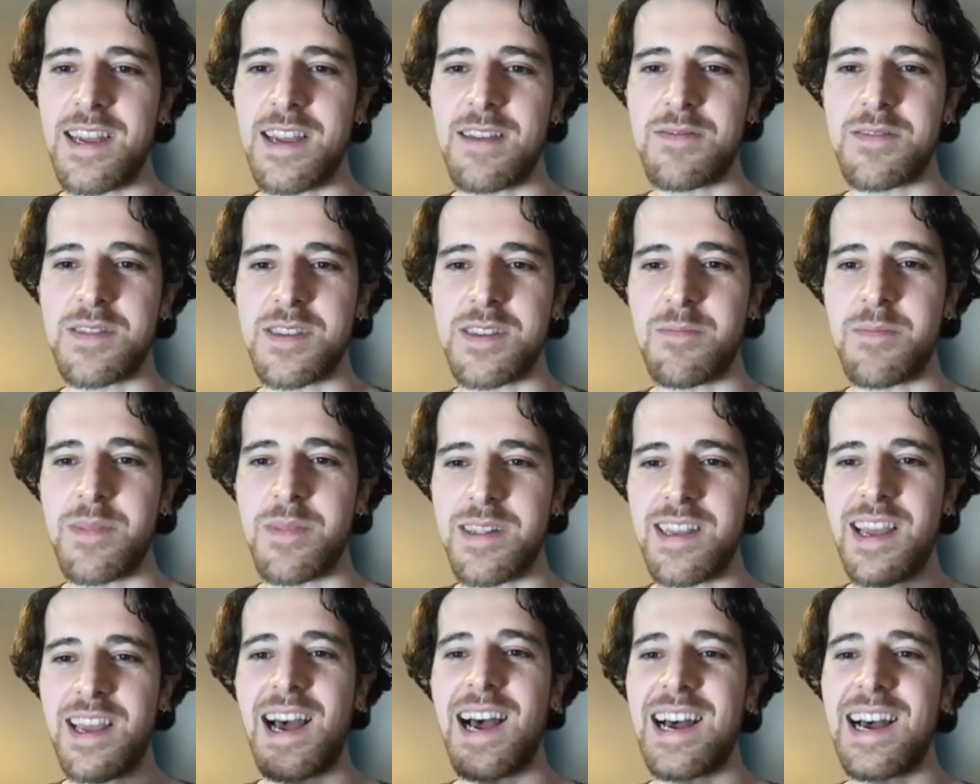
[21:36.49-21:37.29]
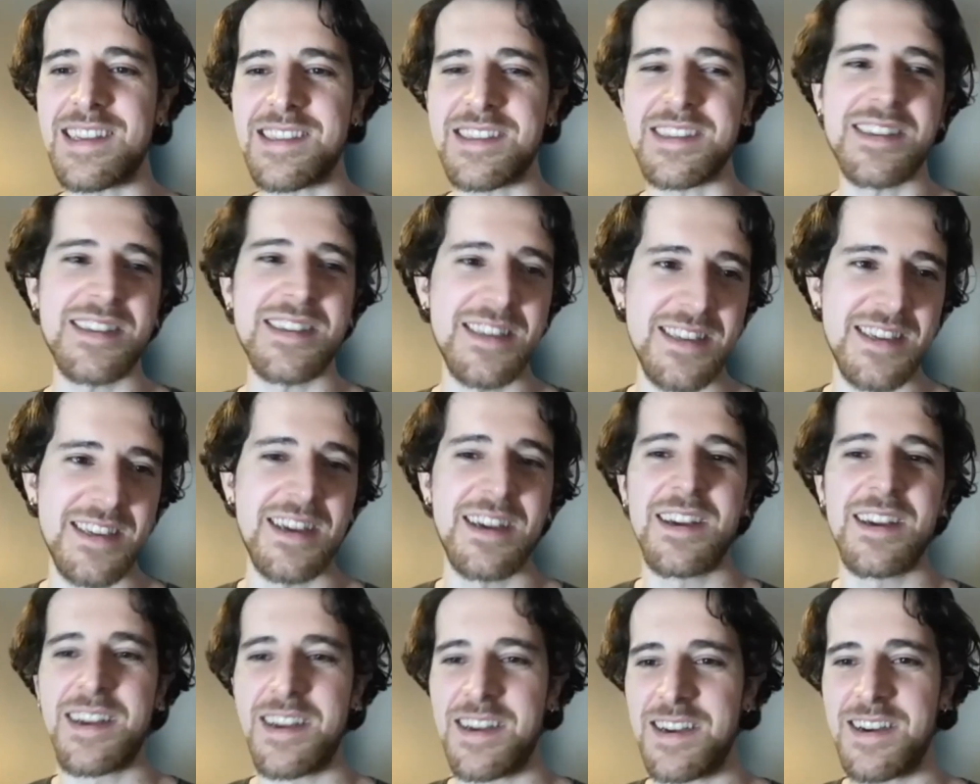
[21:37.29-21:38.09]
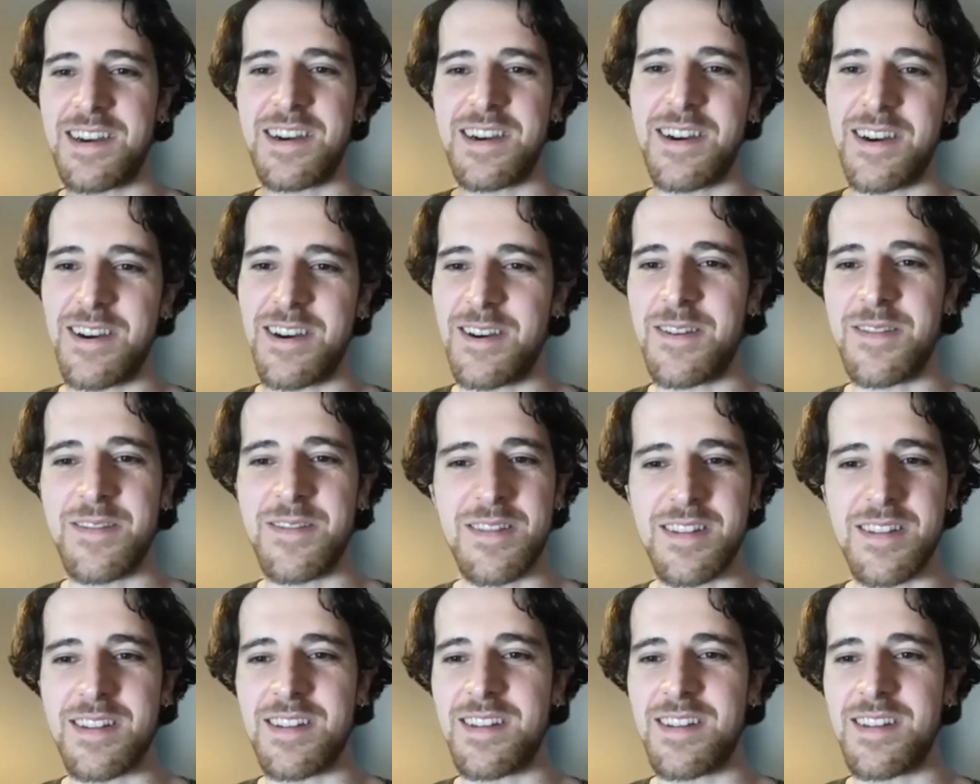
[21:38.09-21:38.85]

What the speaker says: if somebody asks, can